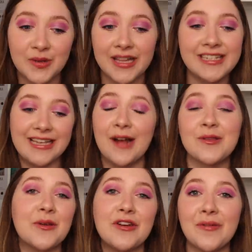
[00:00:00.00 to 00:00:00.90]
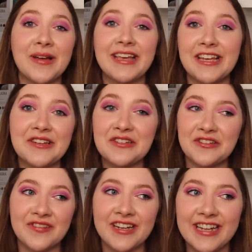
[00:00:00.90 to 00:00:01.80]
so I like downloaded on my Kindle
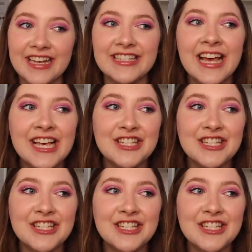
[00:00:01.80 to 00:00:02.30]
to read it.